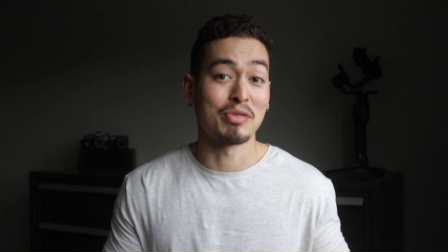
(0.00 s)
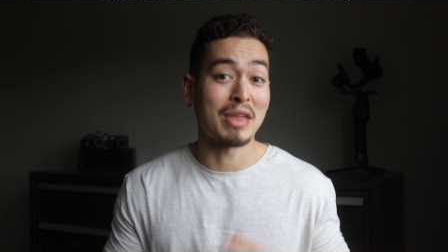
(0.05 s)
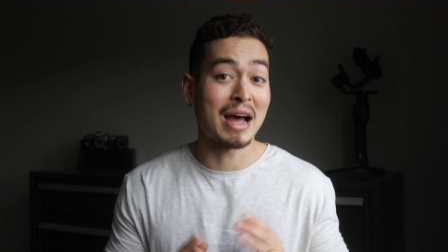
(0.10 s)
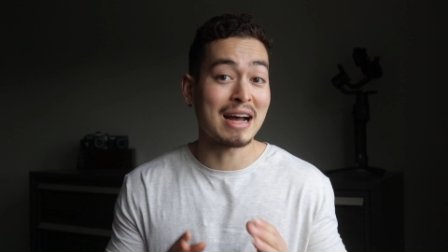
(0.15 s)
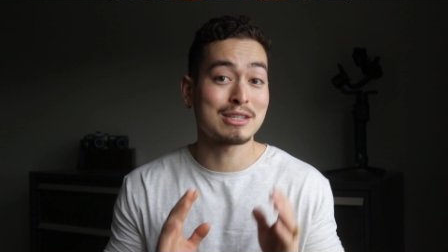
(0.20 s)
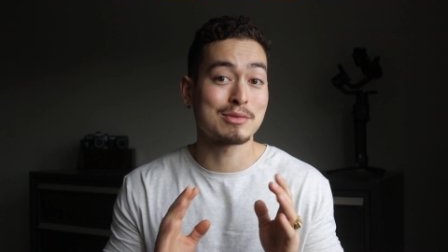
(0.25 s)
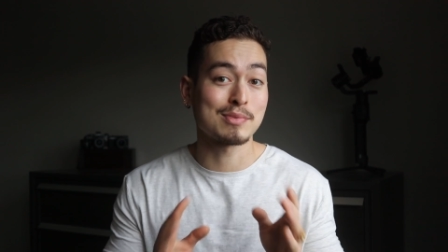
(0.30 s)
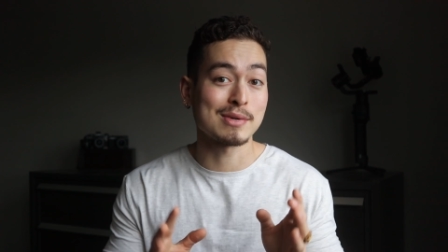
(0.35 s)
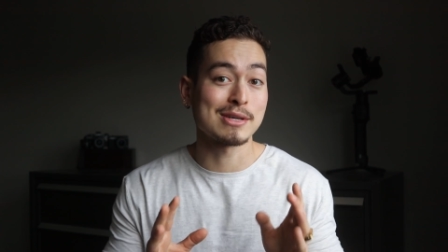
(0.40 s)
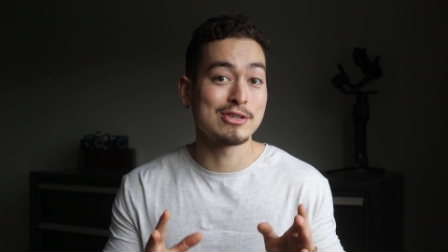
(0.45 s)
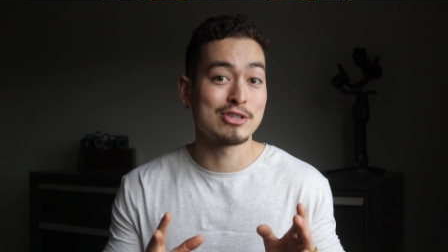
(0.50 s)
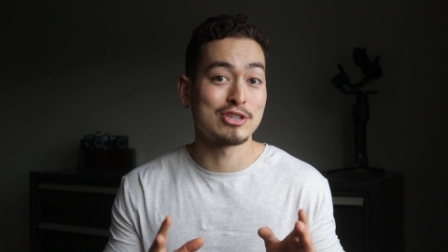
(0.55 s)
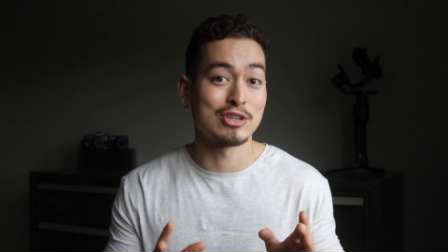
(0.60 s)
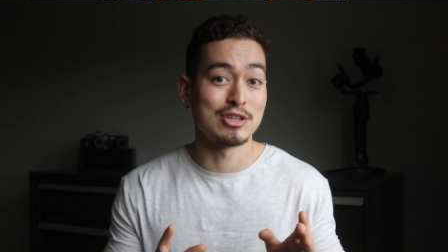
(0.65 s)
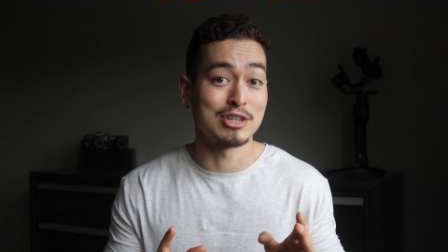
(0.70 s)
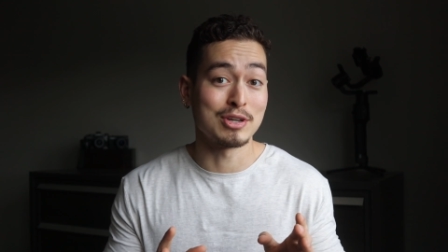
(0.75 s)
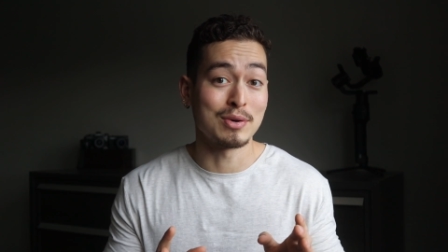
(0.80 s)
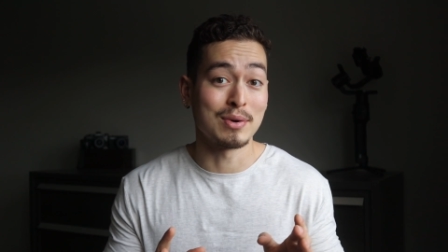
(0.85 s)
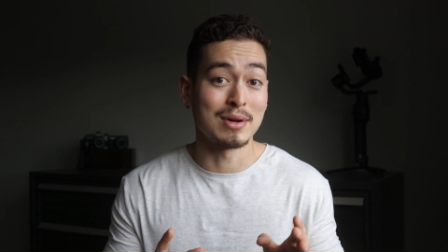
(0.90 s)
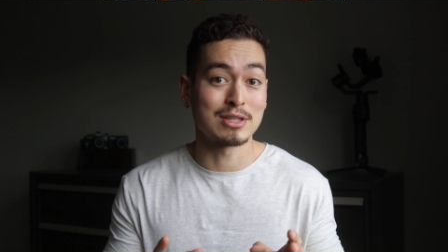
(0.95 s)
That's why you
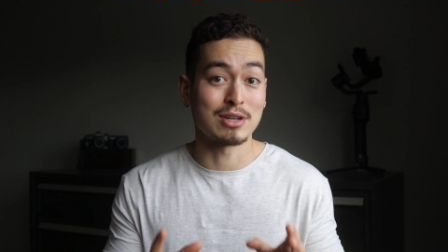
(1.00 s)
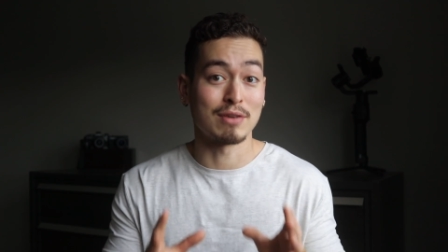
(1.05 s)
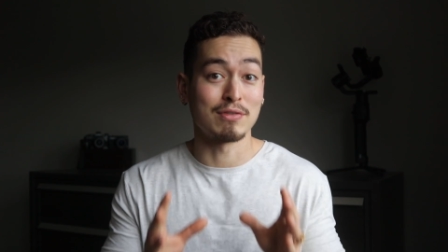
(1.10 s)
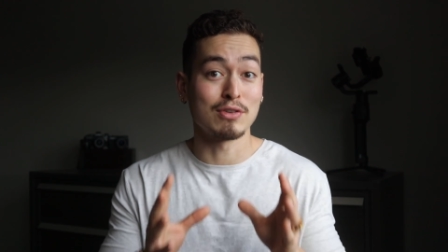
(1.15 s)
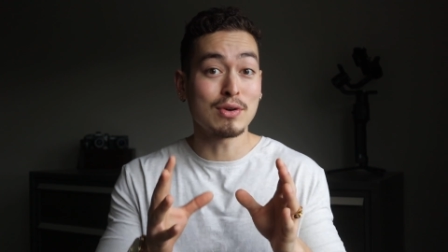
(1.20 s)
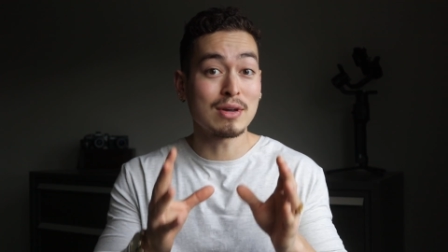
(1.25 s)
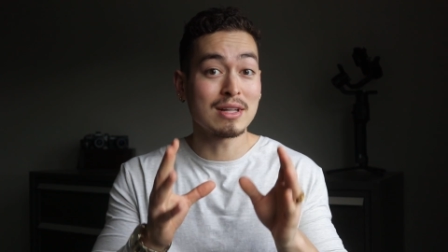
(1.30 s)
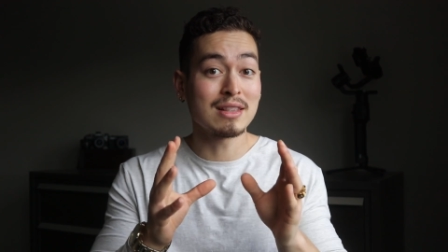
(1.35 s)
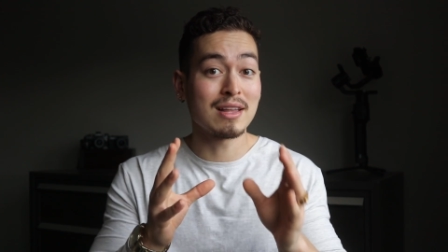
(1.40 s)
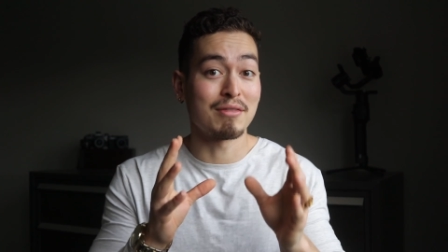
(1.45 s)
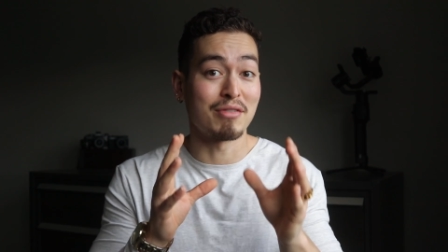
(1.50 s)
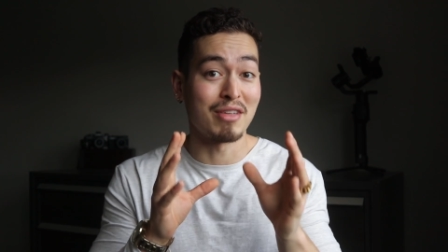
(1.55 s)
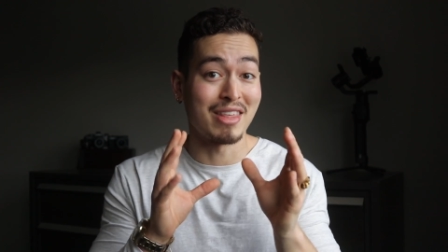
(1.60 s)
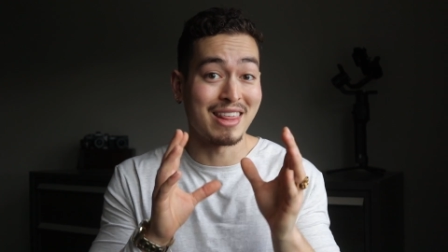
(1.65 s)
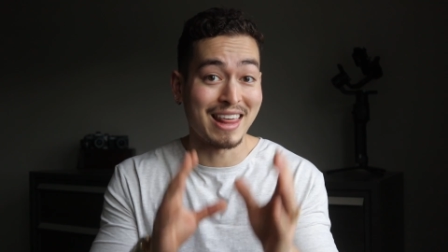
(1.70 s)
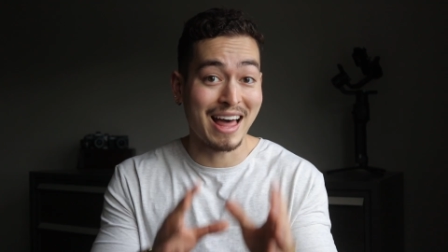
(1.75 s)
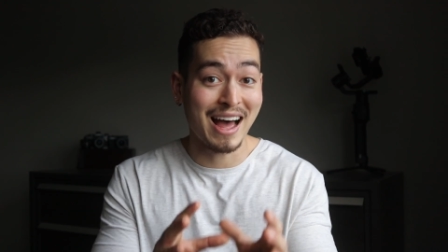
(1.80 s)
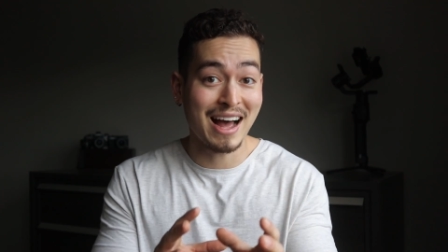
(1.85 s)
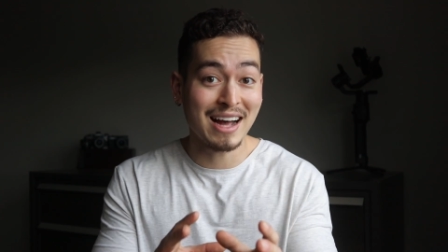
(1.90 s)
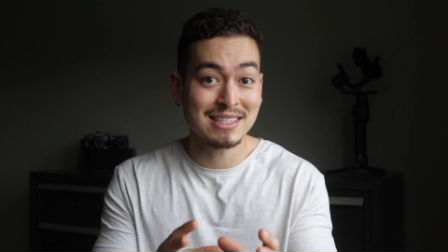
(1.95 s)
should do it. So if you can love
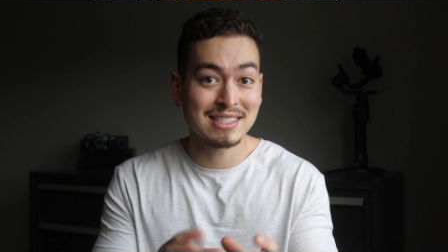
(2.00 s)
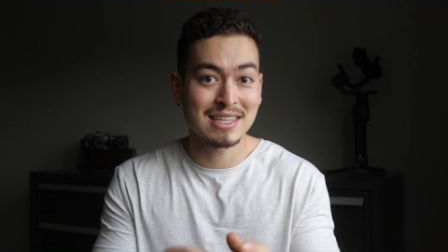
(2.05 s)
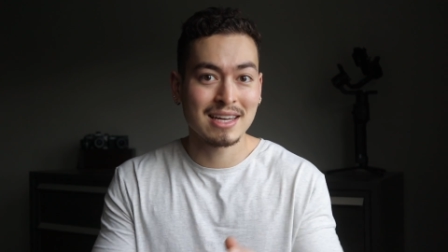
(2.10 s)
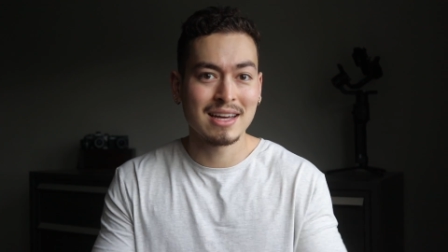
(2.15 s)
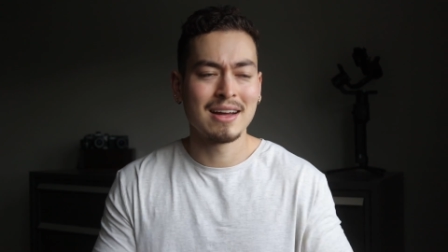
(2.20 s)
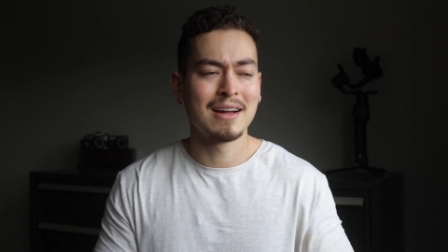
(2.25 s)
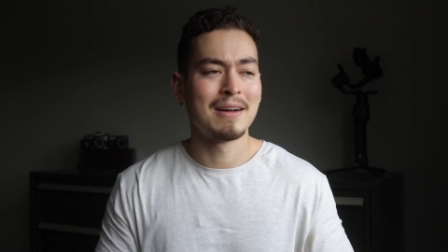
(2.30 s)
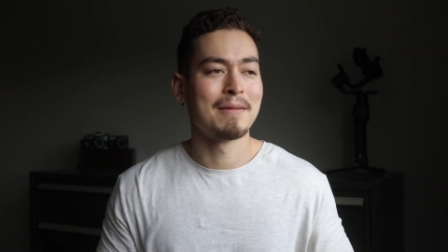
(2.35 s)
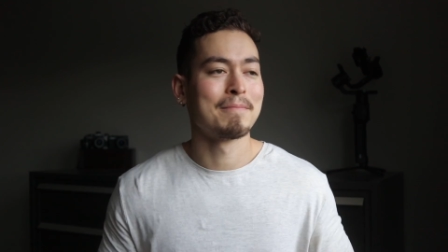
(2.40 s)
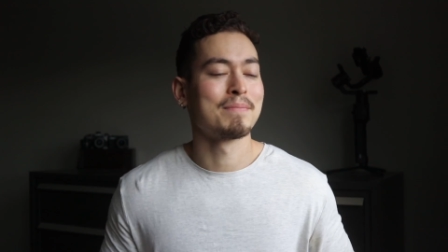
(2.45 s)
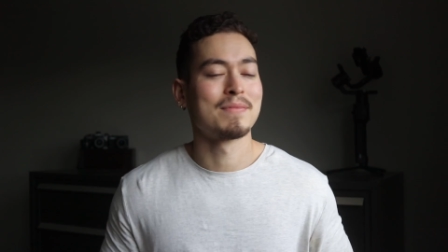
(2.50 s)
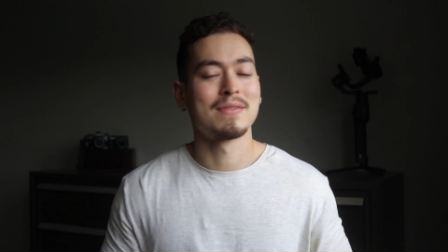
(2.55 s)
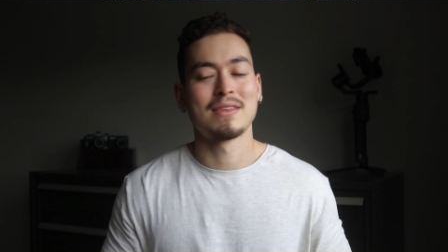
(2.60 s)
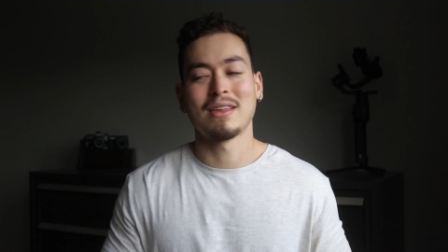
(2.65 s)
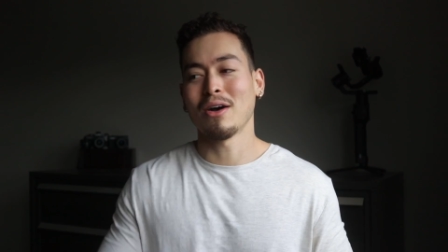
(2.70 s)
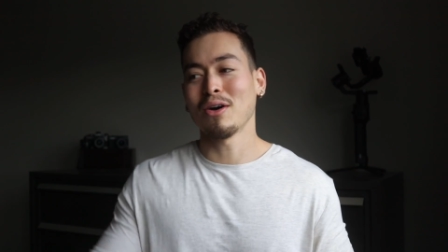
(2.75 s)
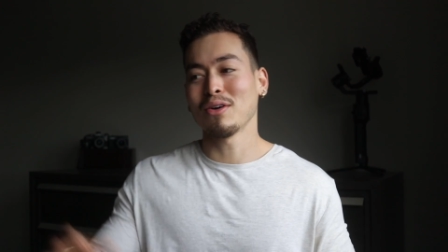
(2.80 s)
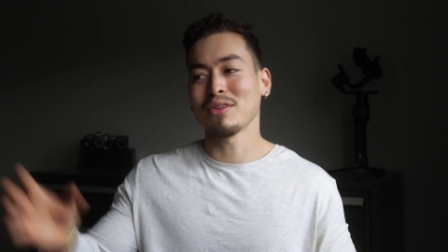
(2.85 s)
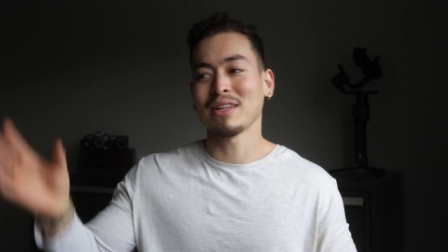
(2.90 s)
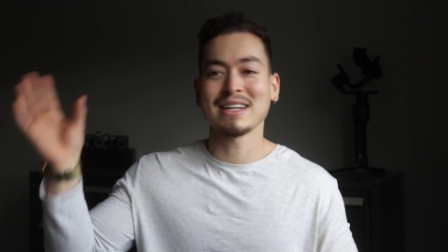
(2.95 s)
that,
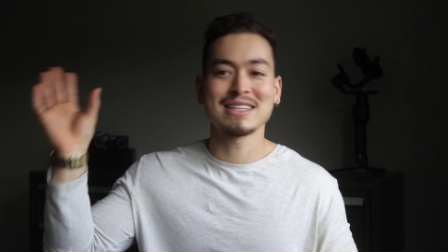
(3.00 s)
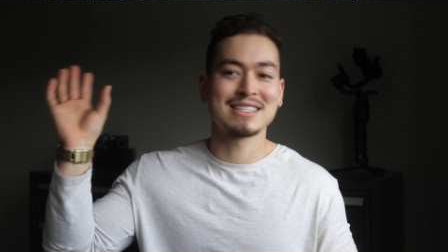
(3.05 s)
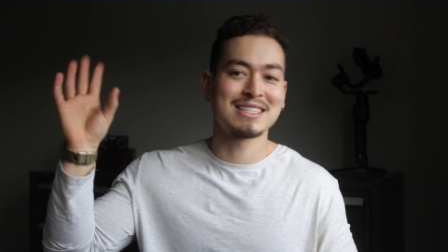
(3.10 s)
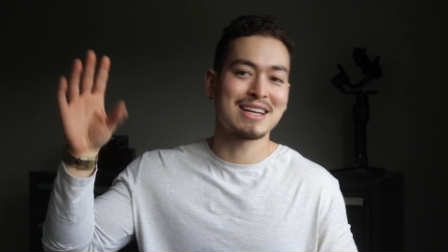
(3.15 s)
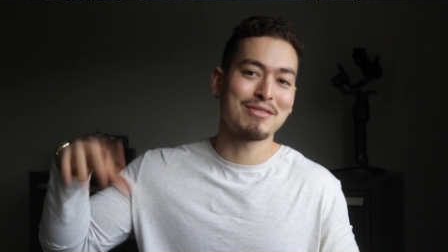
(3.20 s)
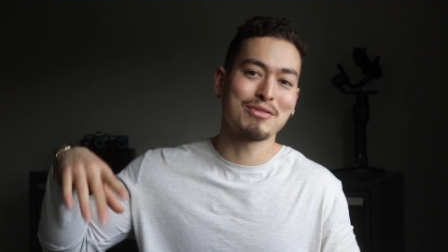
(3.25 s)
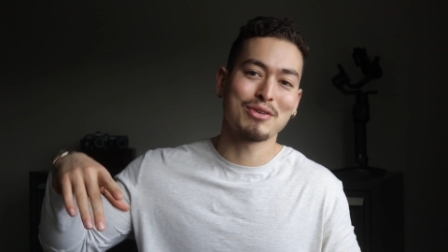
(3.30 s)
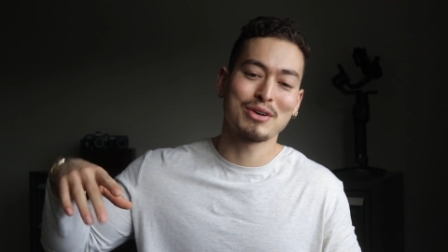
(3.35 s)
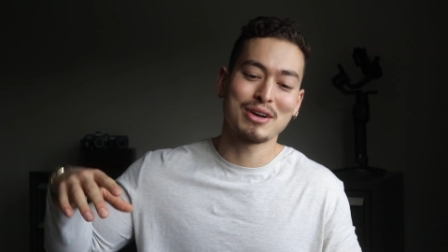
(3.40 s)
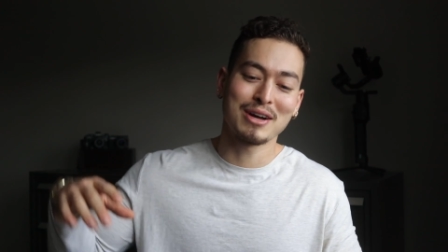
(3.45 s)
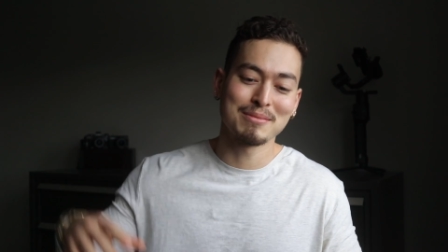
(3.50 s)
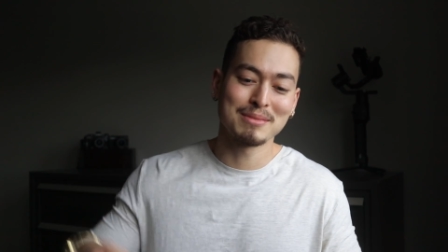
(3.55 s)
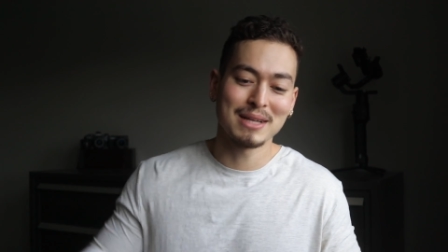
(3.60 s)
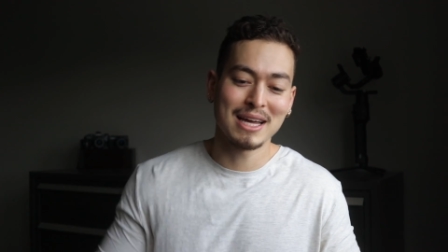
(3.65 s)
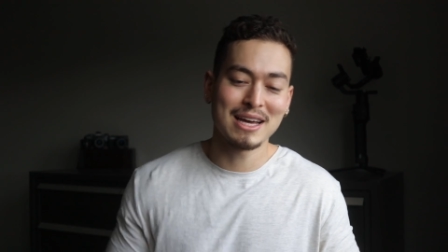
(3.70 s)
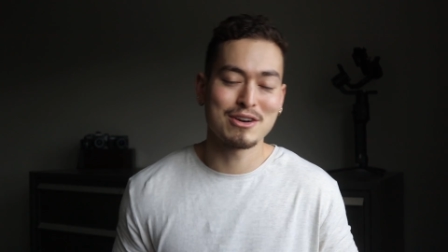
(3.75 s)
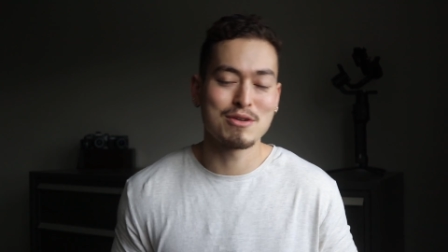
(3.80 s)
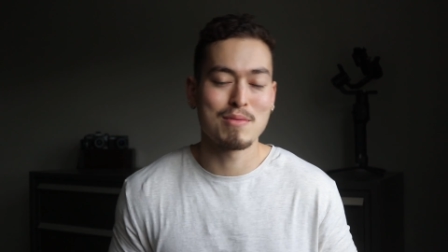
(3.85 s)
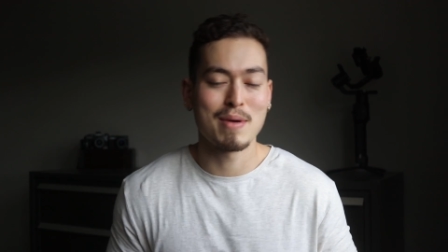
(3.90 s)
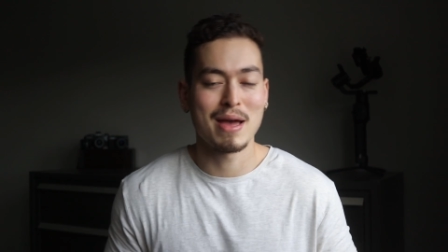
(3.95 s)
all that stuff will come
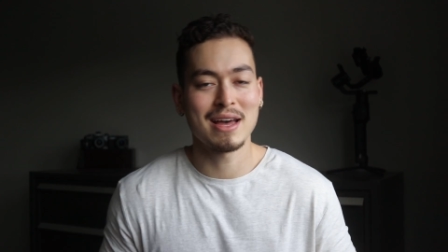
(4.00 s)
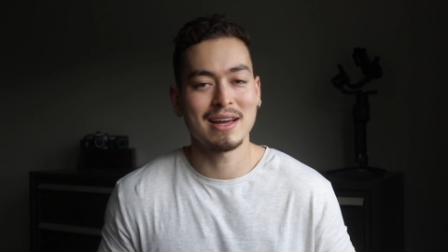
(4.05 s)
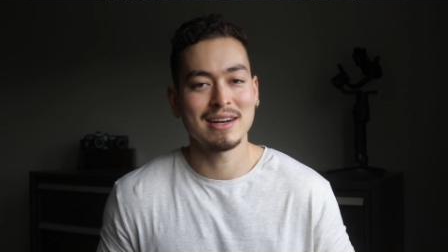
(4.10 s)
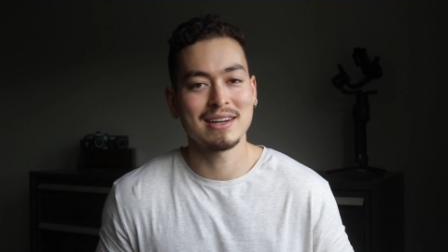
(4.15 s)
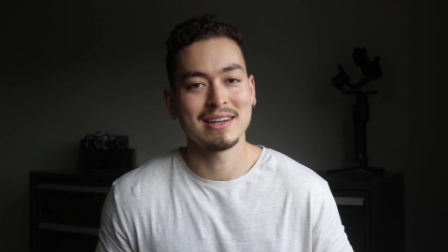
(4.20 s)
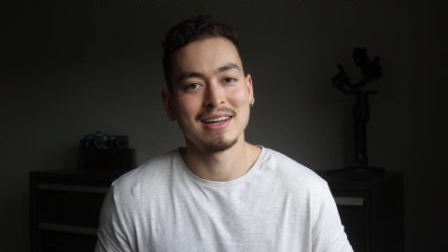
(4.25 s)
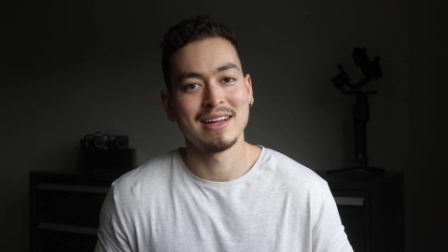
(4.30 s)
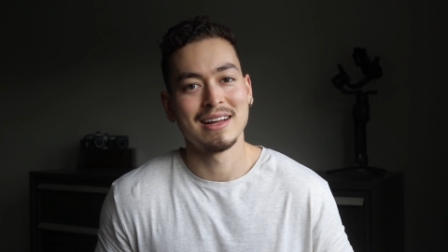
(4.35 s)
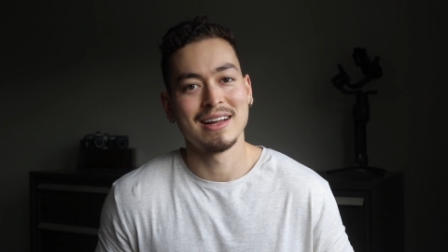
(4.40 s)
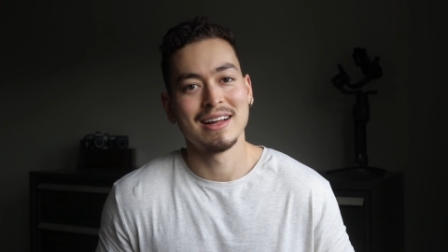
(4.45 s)
later, man.